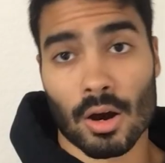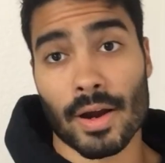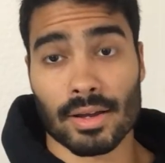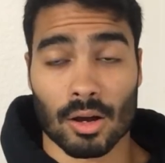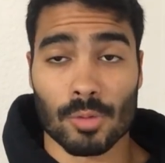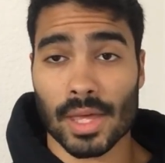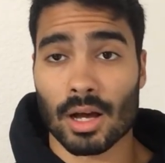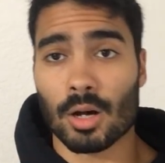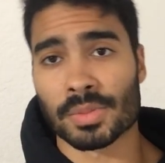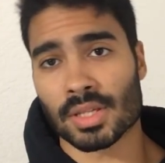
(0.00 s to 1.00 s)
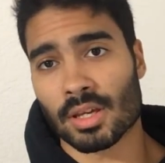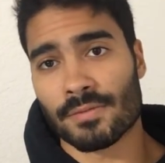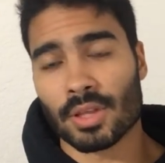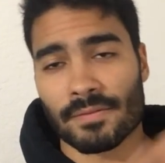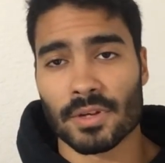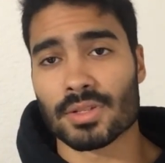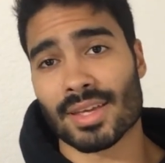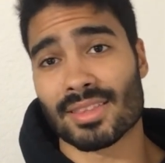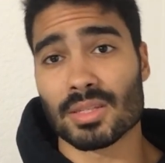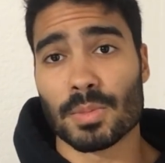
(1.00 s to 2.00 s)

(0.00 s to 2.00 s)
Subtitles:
All right, I hope that helps. If you like videos like this,